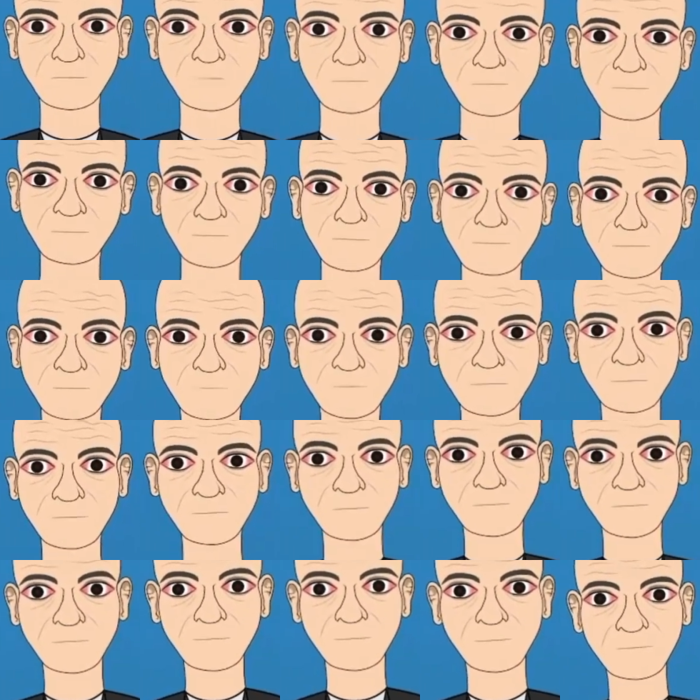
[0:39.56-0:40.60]
The other thing
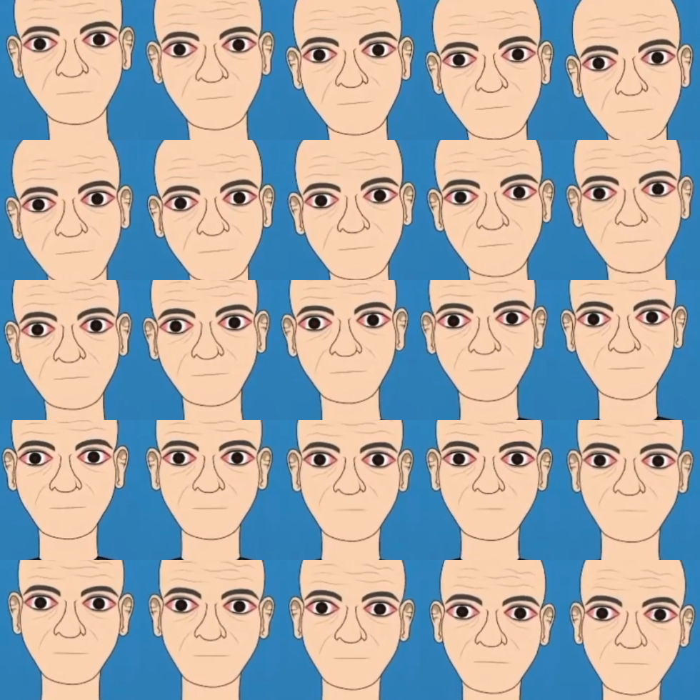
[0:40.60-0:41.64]
that really makes me
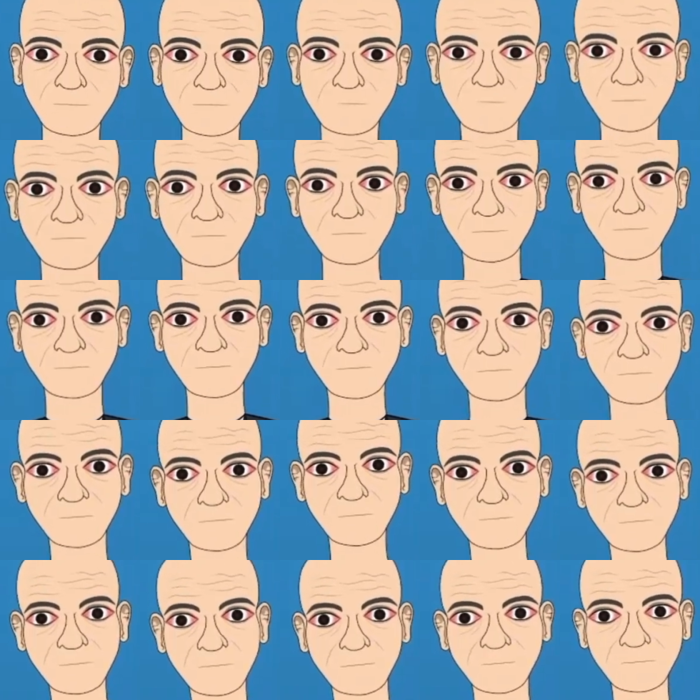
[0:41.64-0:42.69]
shine is
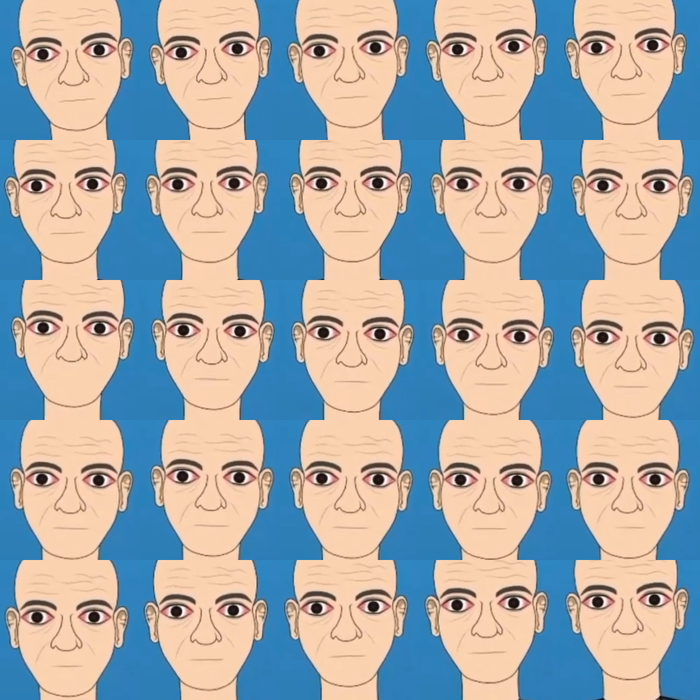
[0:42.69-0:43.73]
how I know what I
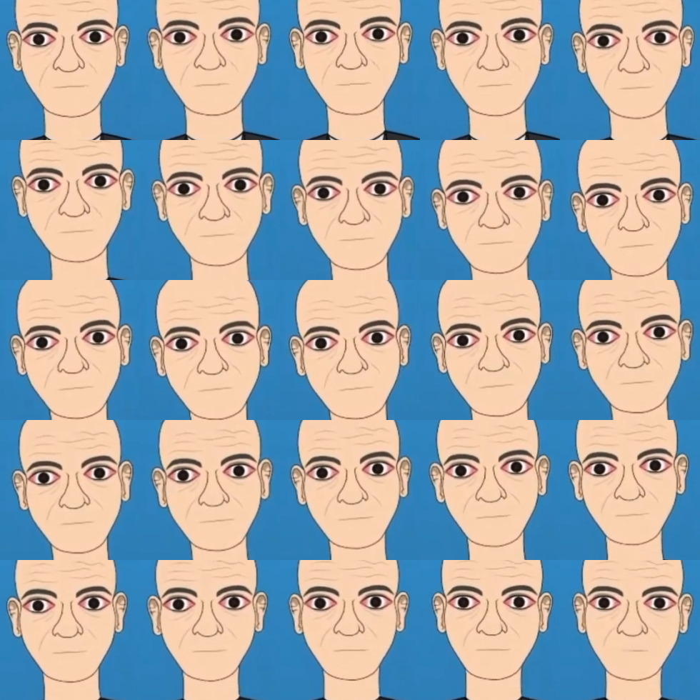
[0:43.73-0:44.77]
am, and
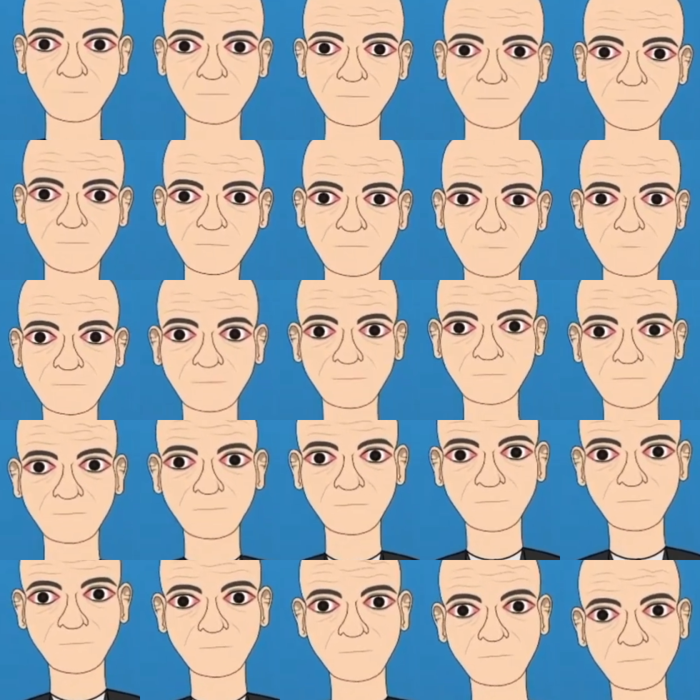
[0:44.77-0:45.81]
how I act to be
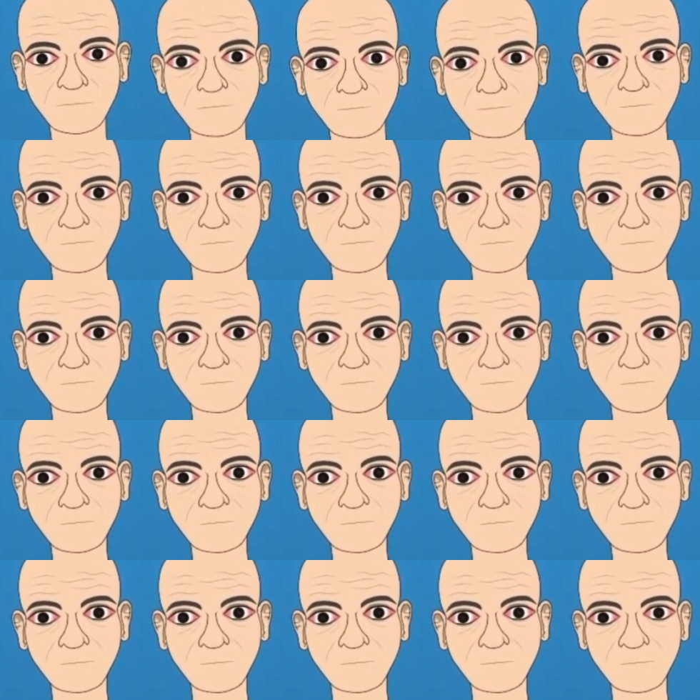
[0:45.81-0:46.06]
normal